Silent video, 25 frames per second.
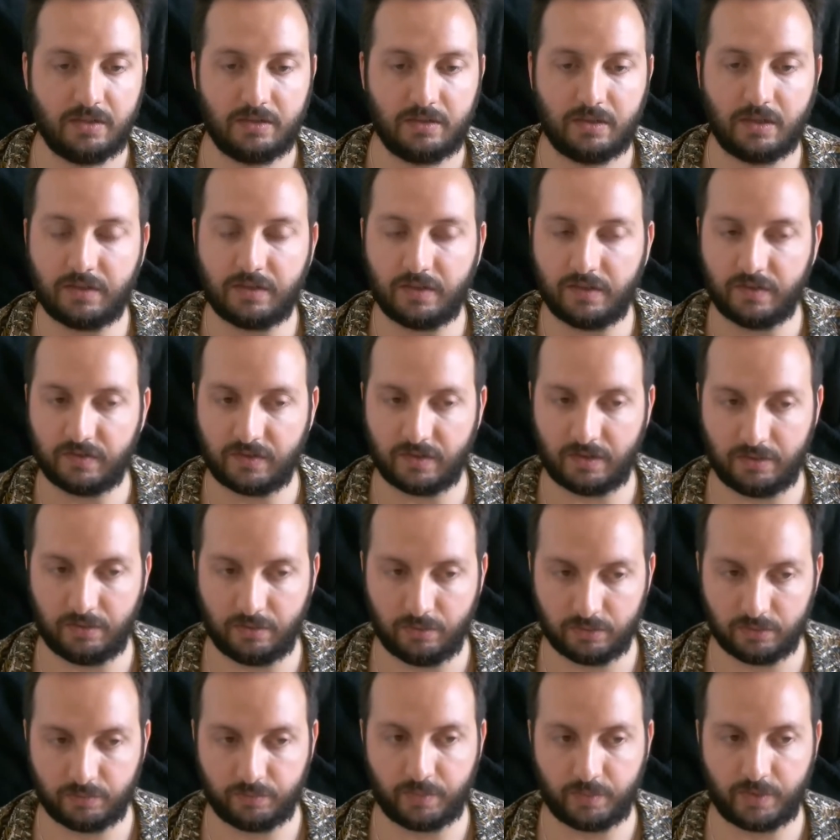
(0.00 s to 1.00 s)
that is a
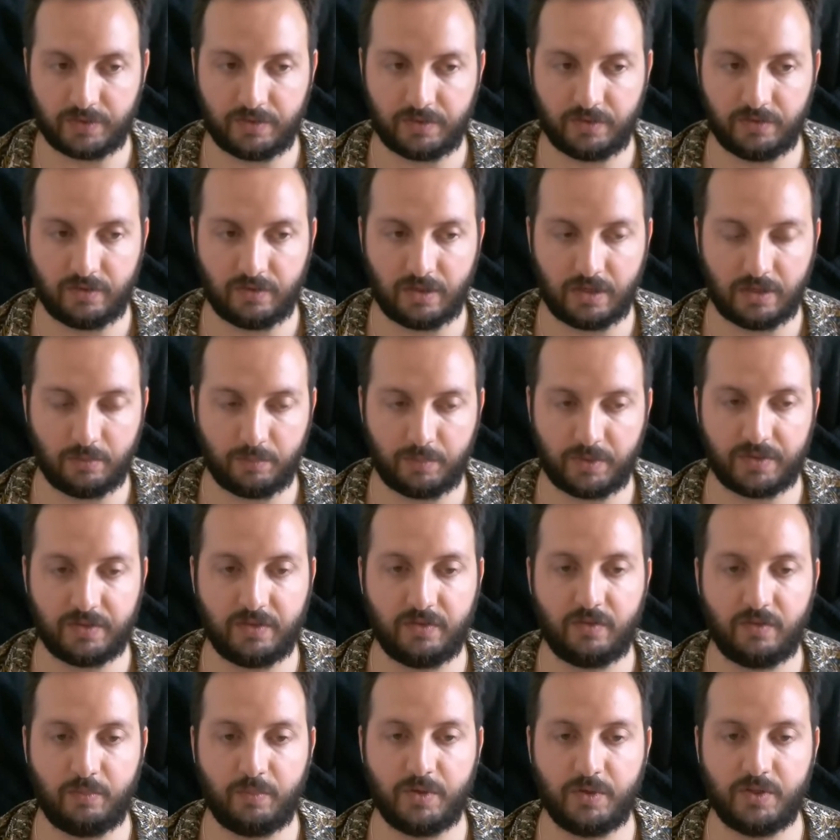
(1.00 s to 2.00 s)
node partic in a
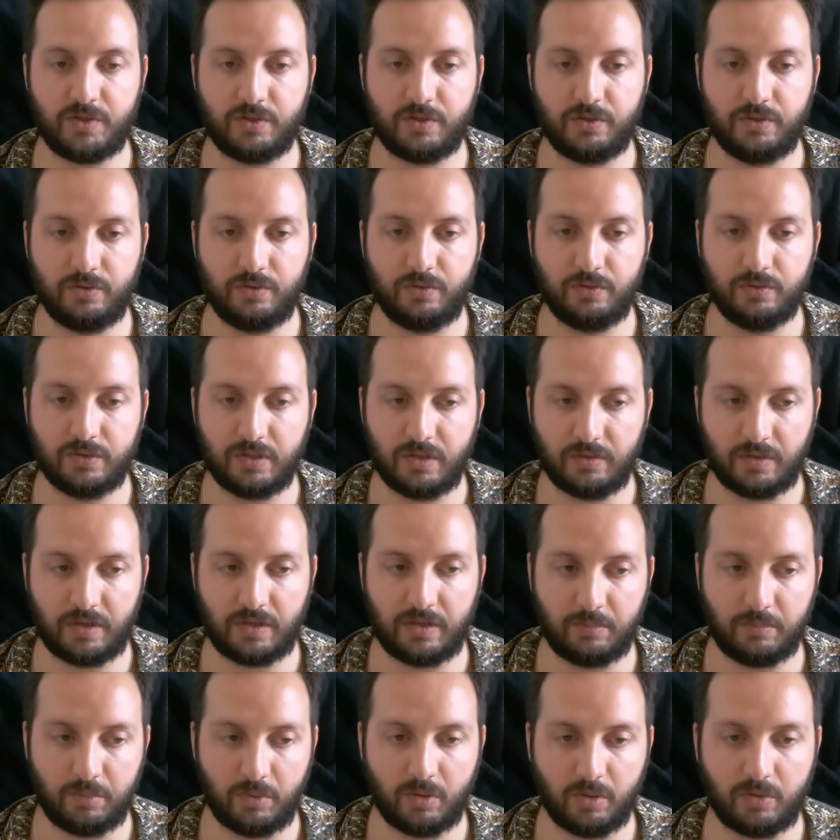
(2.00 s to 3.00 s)
participation node,
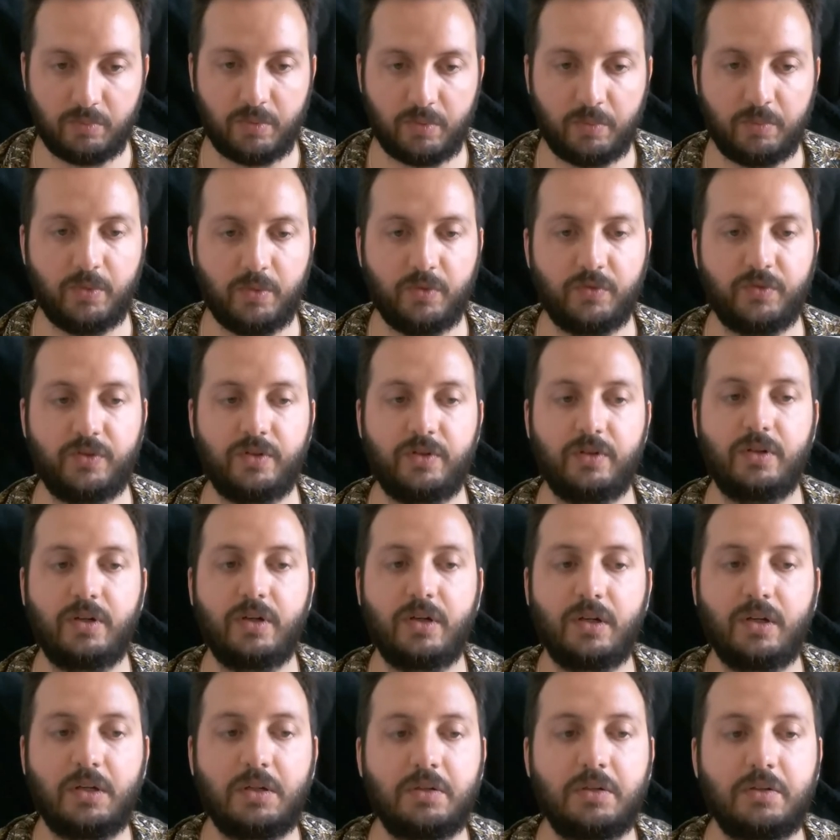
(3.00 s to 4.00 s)
a, a, block proposer,